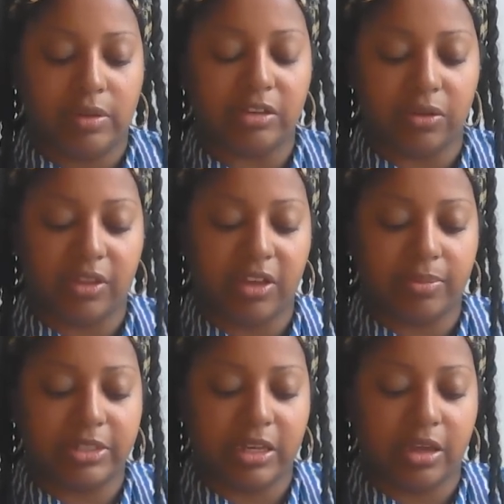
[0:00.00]
That's the only thing
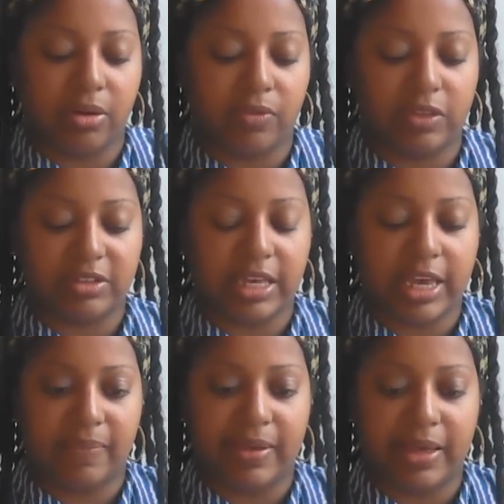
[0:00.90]
I'm seeing here with this
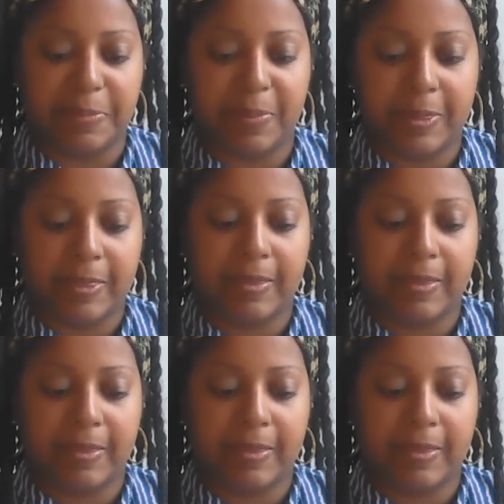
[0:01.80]
hangman.